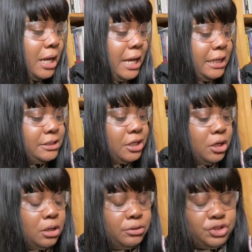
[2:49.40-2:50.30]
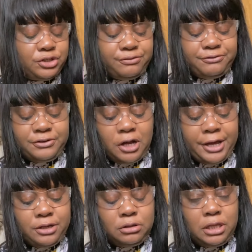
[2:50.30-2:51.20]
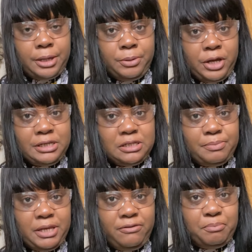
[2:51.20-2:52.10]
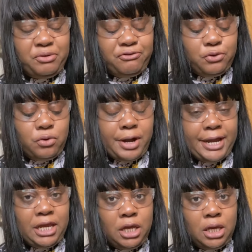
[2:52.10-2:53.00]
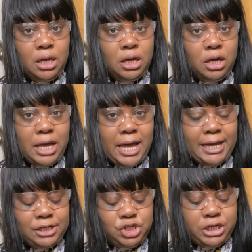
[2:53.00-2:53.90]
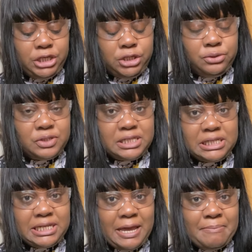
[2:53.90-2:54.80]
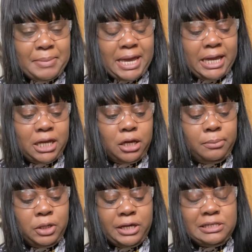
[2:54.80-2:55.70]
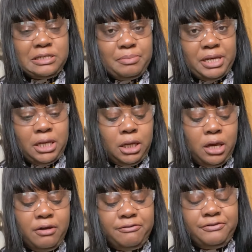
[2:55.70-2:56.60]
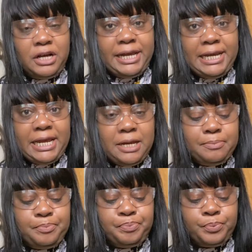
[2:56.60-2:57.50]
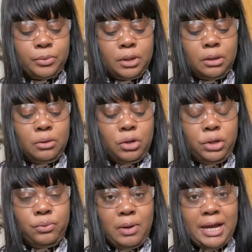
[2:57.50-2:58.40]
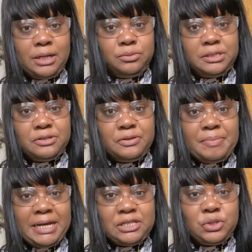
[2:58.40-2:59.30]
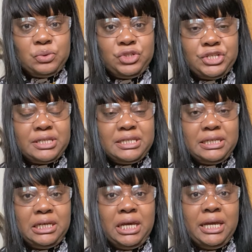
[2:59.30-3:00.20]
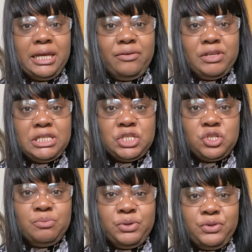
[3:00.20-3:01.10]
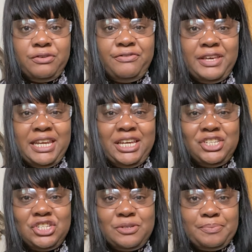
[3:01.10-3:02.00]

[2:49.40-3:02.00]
And to file, I'm going to be, before I actually use the sandbag, I'm going to be filing around the metal just to give it a smoother finish.